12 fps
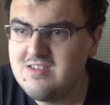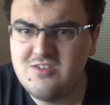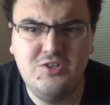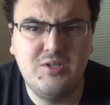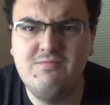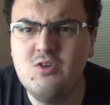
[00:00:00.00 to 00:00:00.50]

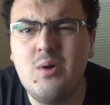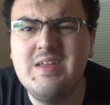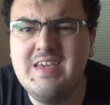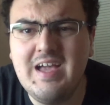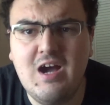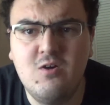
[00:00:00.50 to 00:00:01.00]
Still have no
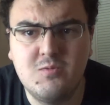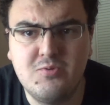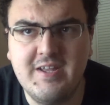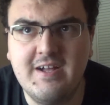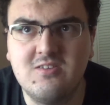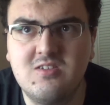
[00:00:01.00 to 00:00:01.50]
idea how it's
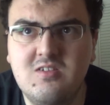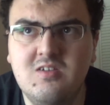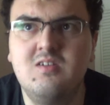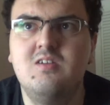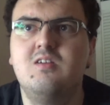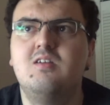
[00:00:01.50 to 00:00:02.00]
pronounced.
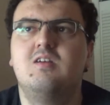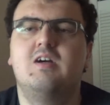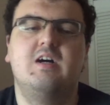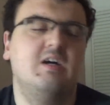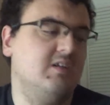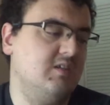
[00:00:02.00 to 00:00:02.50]

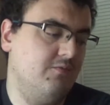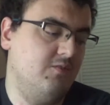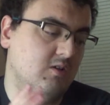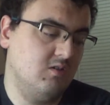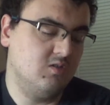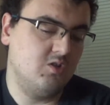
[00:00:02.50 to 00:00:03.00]

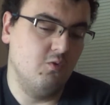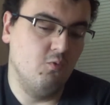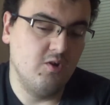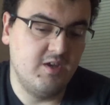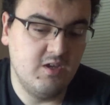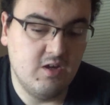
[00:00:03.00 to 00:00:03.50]
Definitely going to start
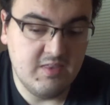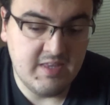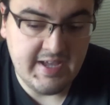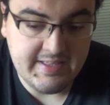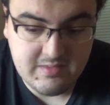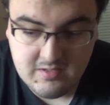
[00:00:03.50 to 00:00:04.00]
working on
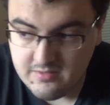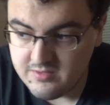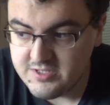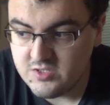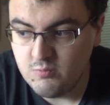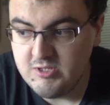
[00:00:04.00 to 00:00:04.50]
that
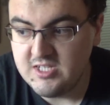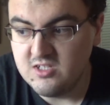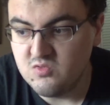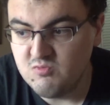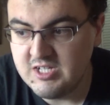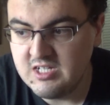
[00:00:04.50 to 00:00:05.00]
this week
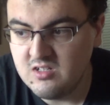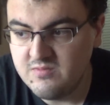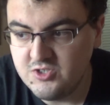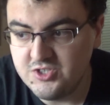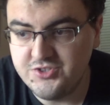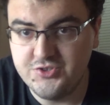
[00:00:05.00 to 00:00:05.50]
as well,
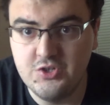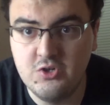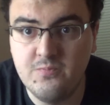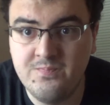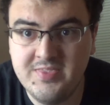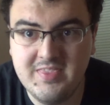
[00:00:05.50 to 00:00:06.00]
just
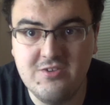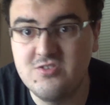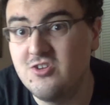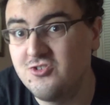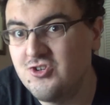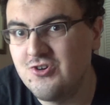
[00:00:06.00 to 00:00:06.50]
so there's
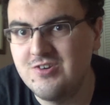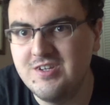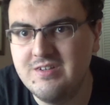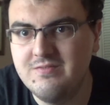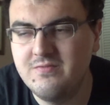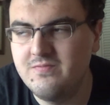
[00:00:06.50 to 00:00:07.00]
an
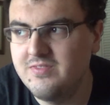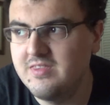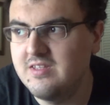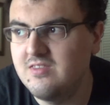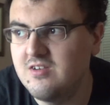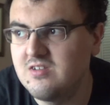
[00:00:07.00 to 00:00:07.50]
alternative
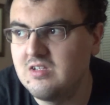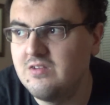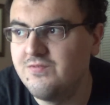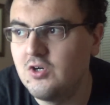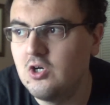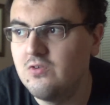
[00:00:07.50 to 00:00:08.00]
that doesn't
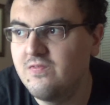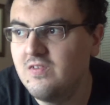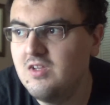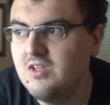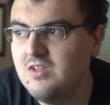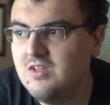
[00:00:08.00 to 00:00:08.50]
involve,
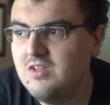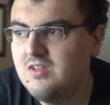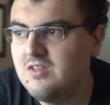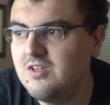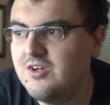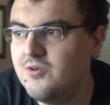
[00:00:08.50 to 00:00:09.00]

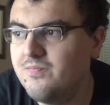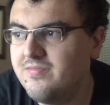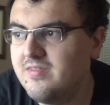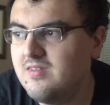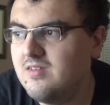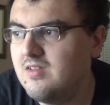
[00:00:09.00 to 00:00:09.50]
you know,
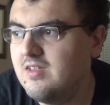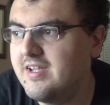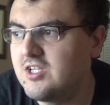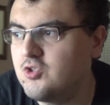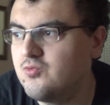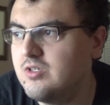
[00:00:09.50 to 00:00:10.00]
an
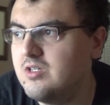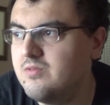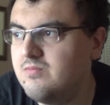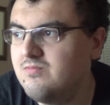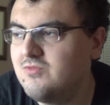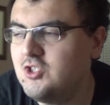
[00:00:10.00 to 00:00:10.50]
extra
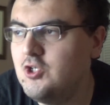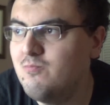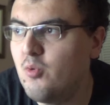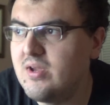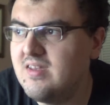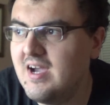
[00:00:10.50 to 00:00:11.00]

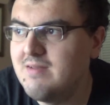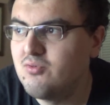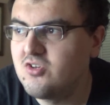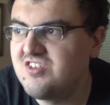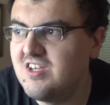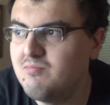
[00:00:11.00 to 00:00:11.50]

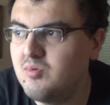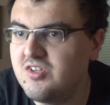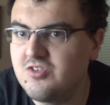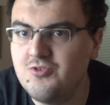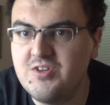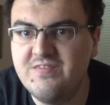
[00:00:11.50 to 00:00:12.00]
2.9%
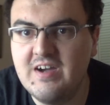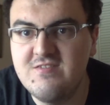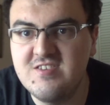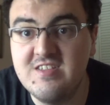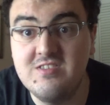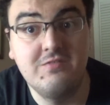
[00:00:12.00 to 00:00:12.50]
plus 35
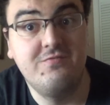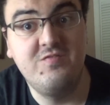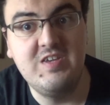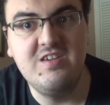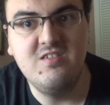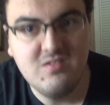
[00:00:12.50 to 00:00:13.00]
cents of
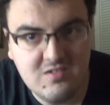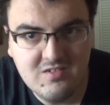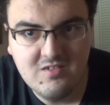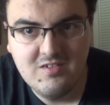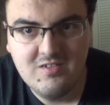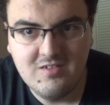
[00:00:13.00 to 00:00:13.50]
fees
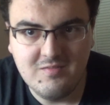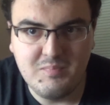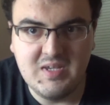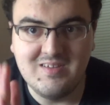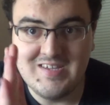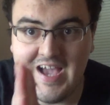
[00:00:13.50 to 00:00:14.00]

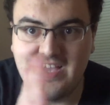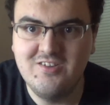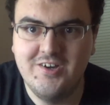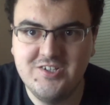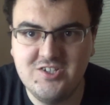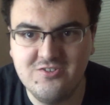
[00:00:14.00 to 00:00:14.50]
being tacked
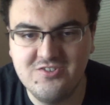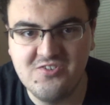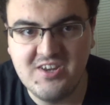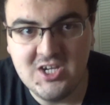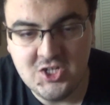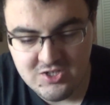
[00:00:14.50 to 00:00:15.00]
onto your
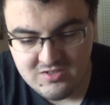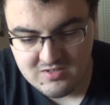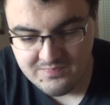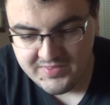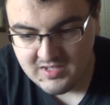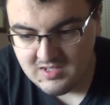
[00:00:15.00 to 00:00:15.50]
donations.